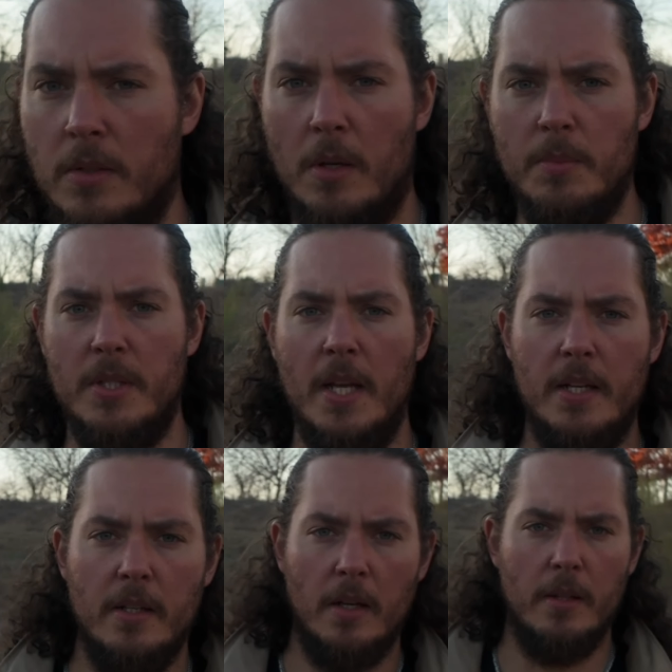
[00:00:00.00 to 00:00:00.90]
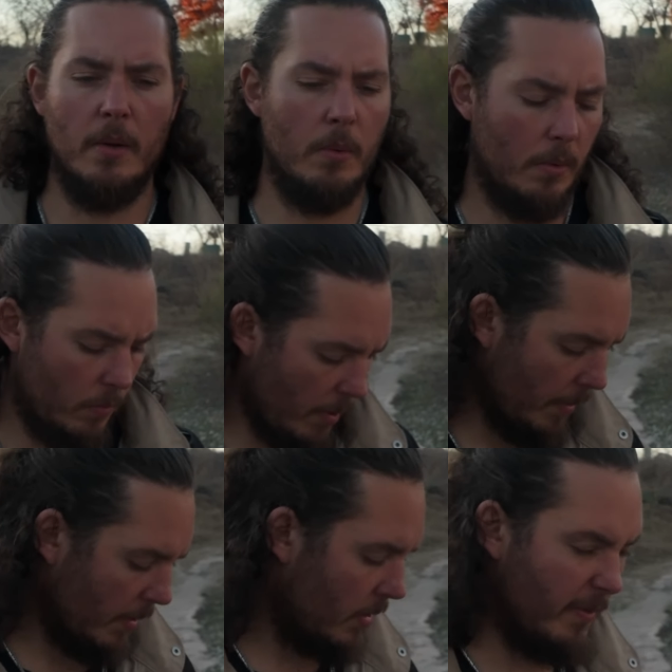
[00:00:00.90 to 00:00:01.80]
So I'm standing on the
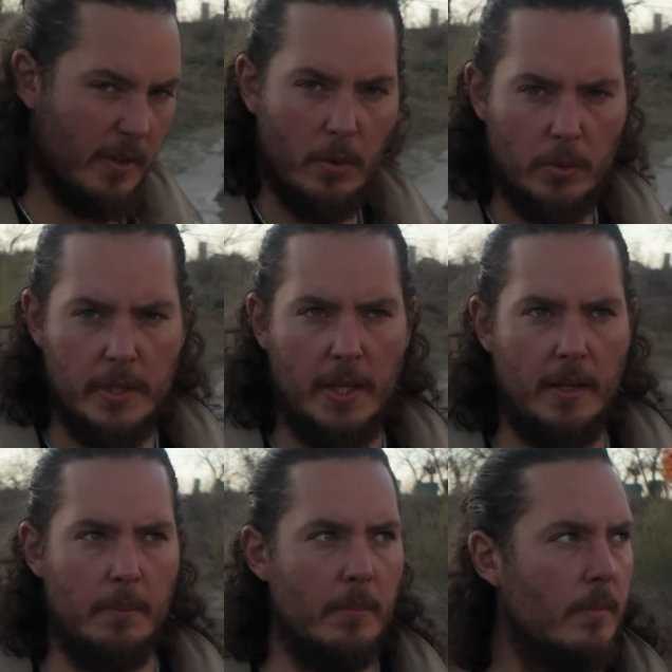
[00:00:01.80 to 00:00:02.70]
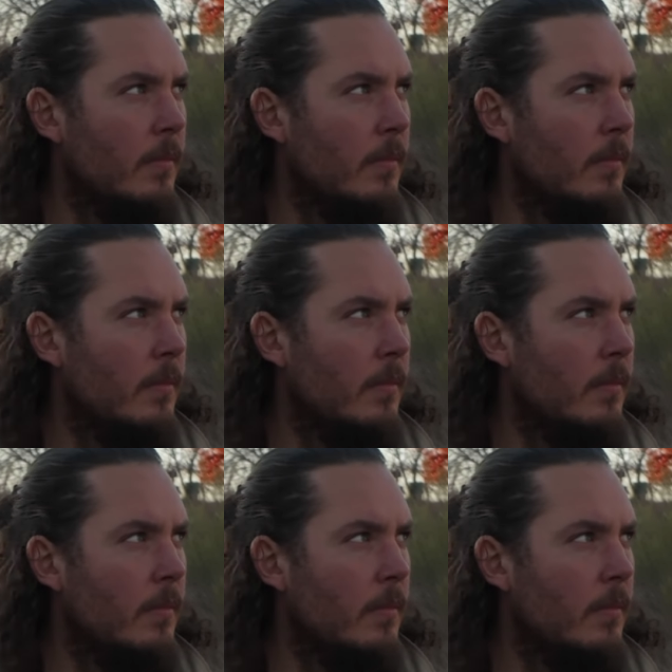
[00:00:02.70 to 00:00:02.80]
remnants of an old dam,